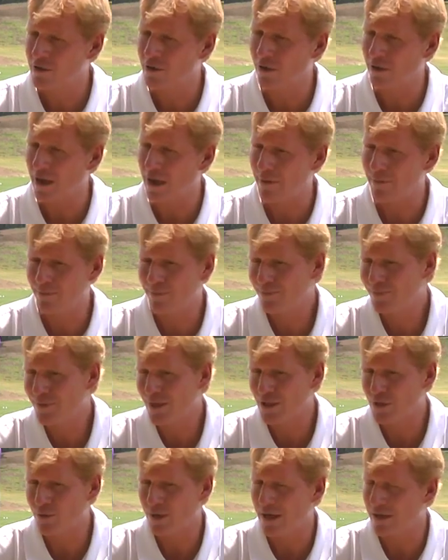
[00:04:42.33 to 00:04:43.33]
So
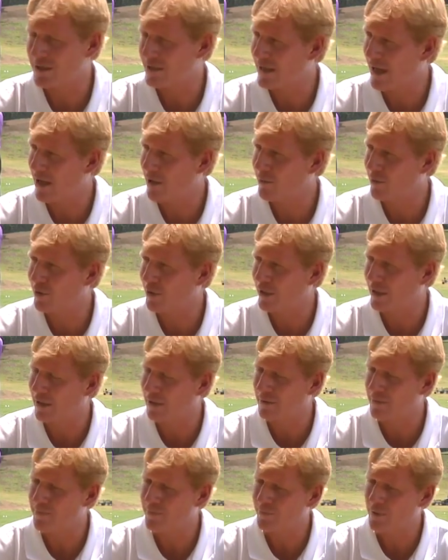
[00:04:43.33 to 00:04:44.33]
that's why it's downplayed.
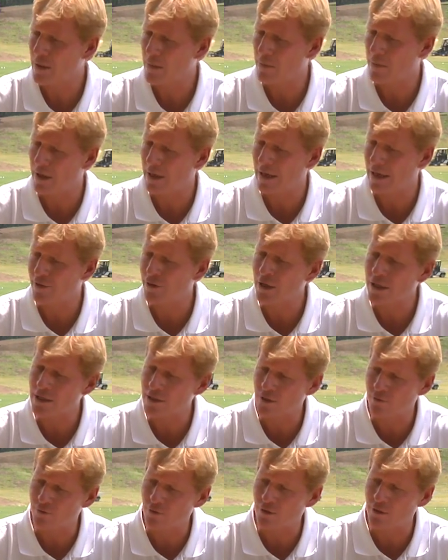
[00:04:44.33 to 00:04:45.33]
But I think
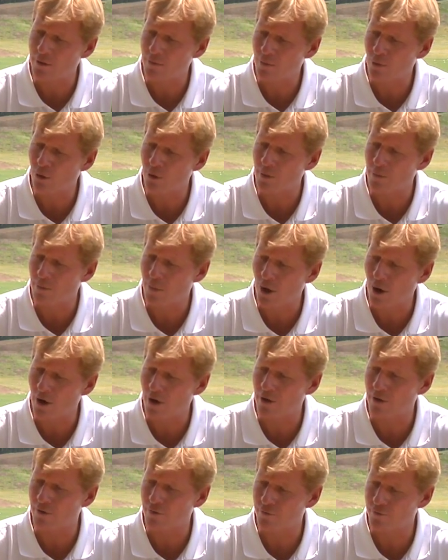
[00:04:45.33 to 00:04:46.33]
it's a very important
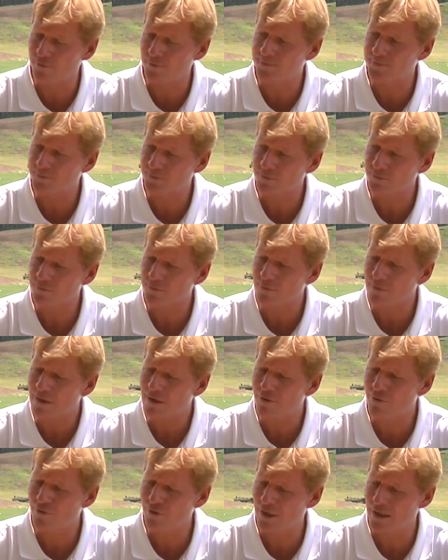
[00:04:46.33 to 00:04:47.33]
part of
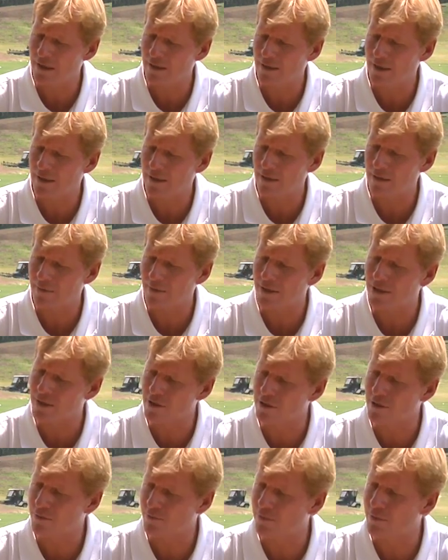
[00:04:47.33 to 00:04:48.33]
fitting that
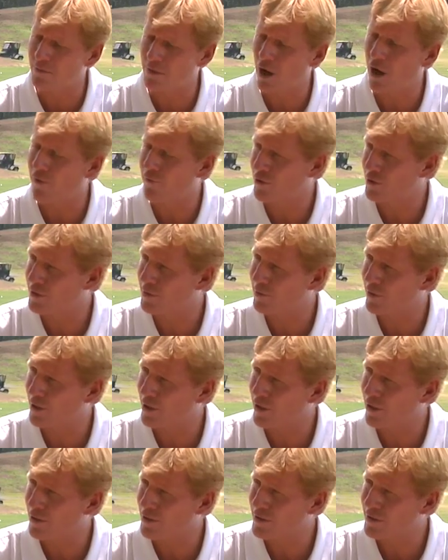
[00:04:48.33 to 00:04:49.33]
this is offered to
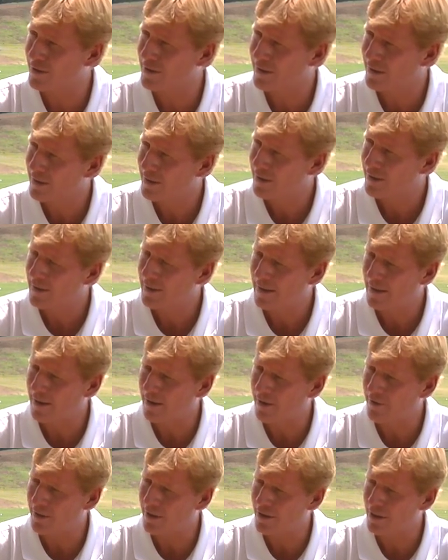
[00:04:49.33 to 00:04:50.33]
players,
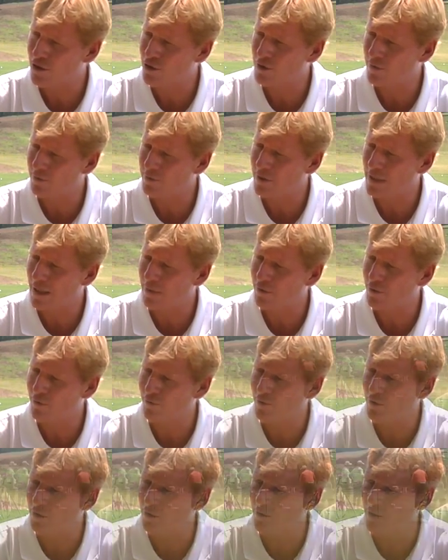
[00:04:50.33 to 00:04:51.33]
that they should be able to
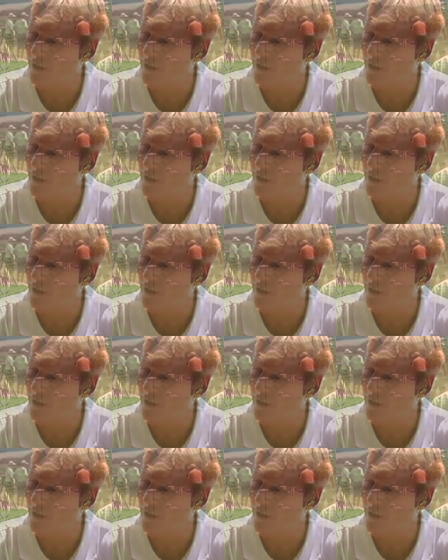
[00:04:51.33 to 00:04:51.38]
feel